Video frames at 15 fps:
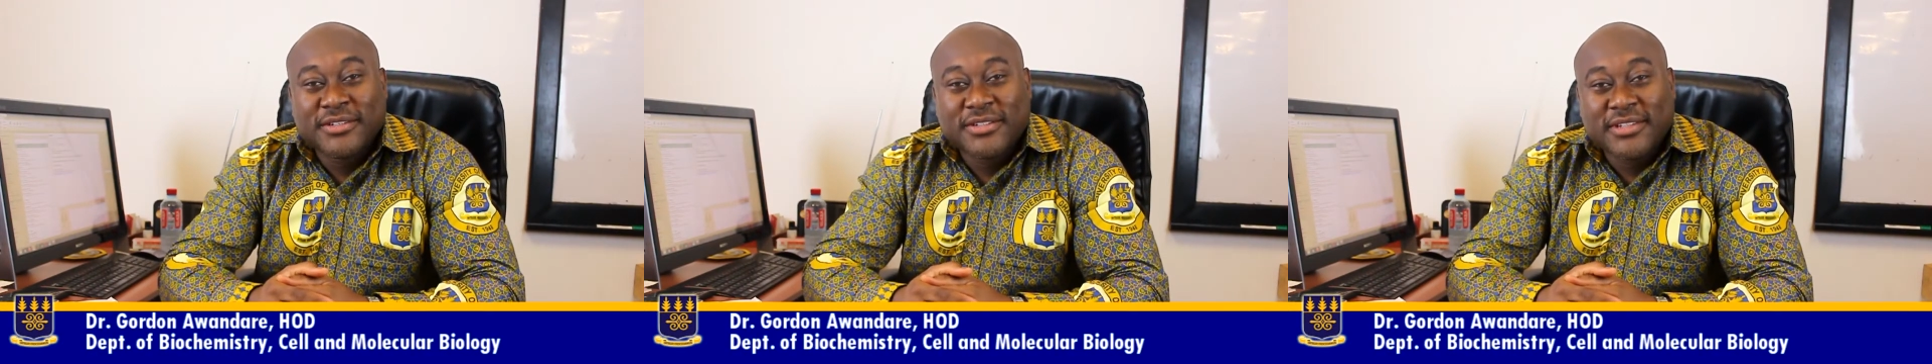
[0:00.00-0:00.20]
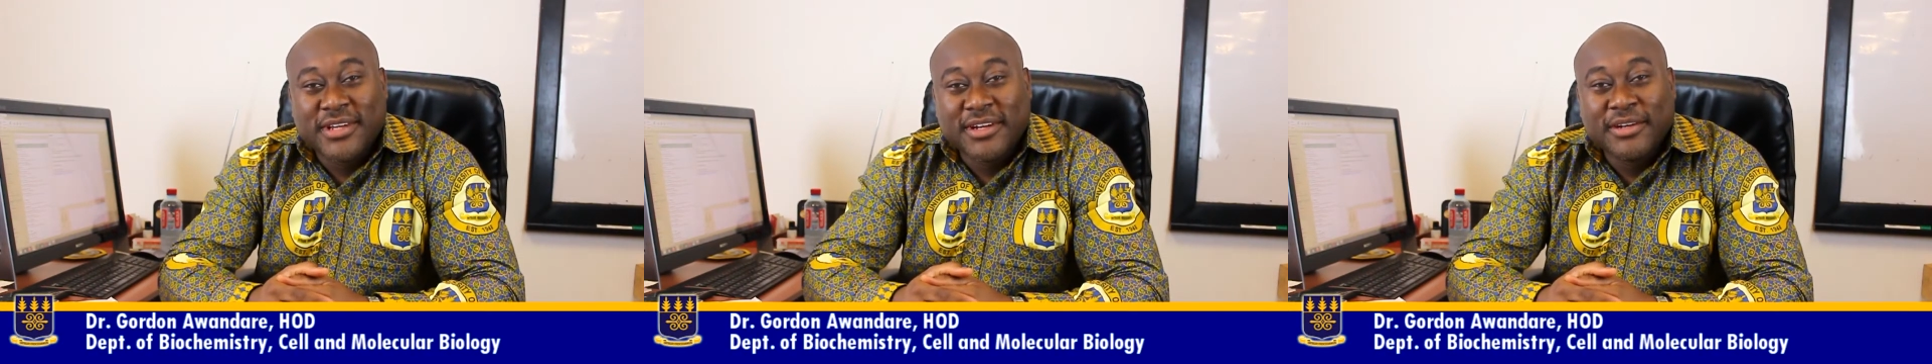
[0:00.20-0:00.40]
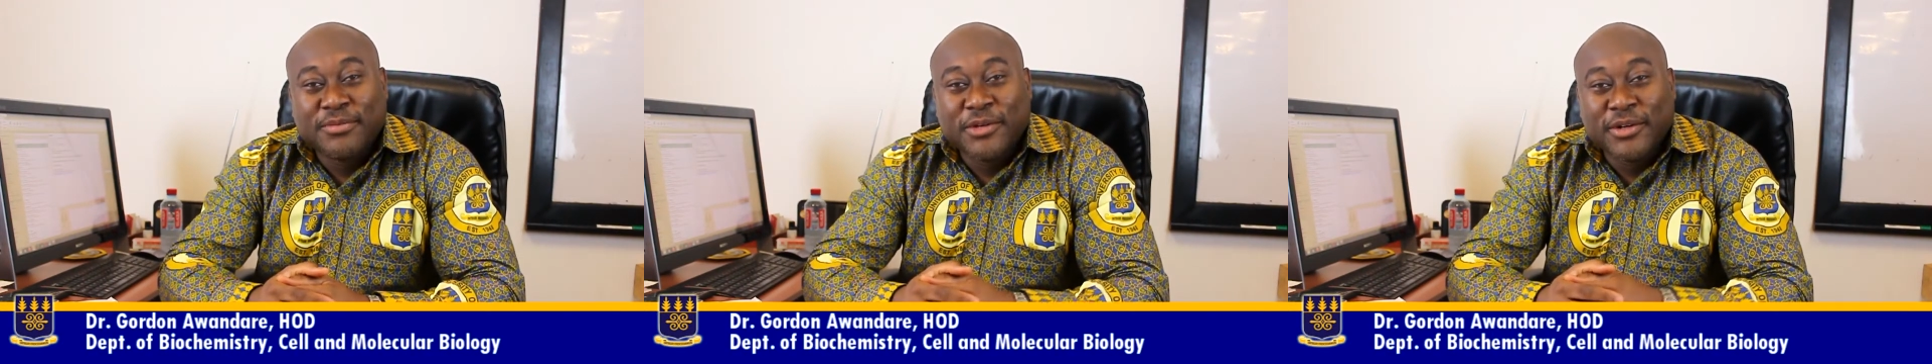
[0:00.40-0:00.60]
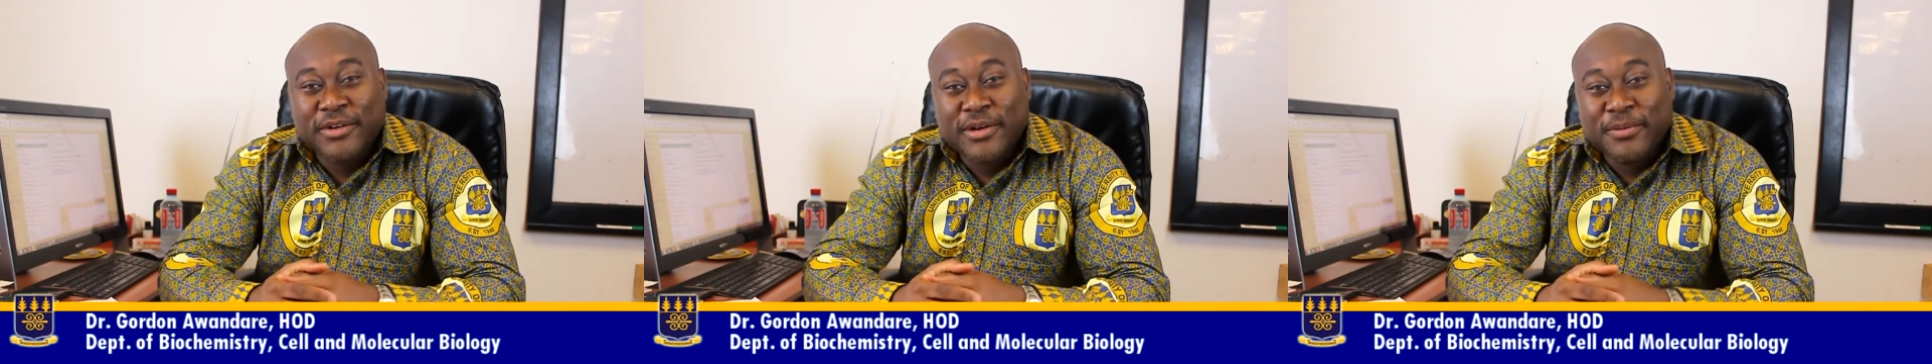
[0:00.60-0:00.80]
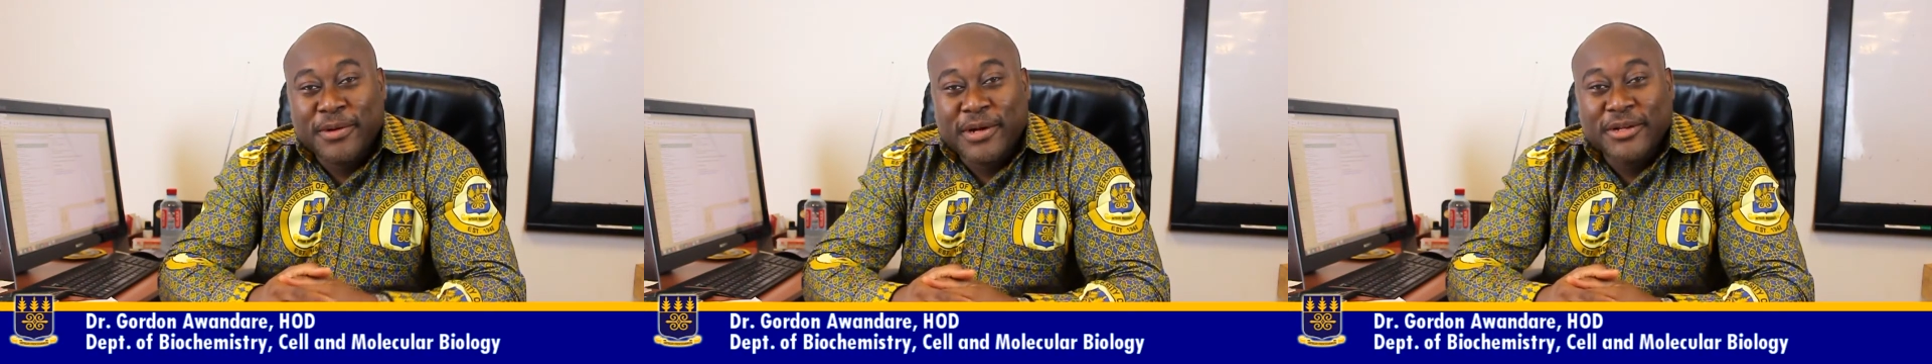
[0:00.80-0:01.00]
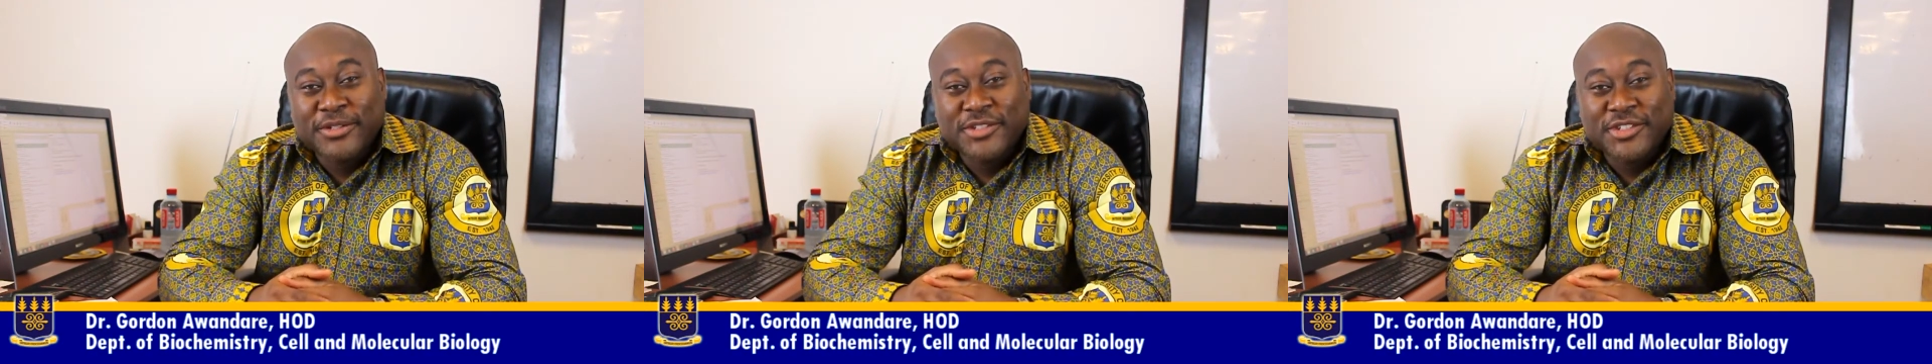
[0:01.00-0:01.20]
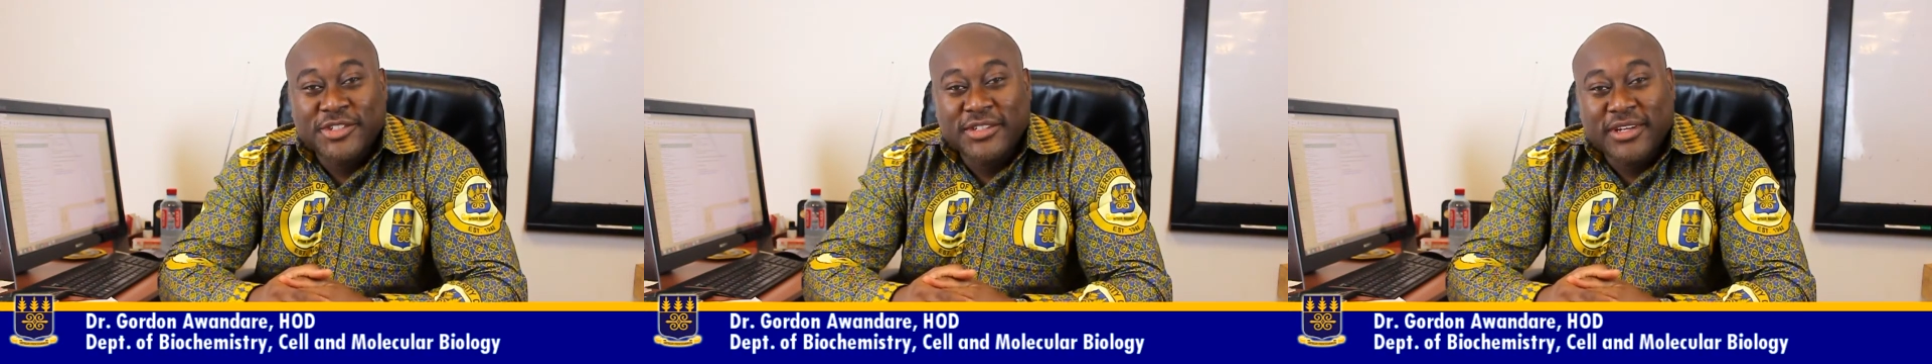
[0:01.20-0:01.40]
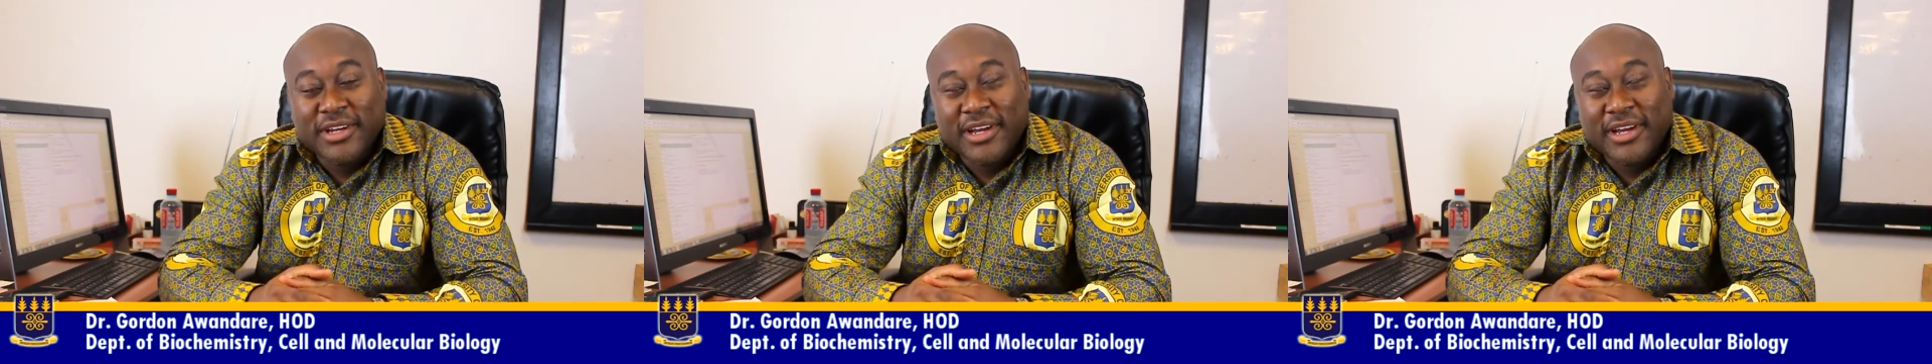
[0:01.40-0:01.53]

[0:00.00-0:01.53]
cell and molecular biology,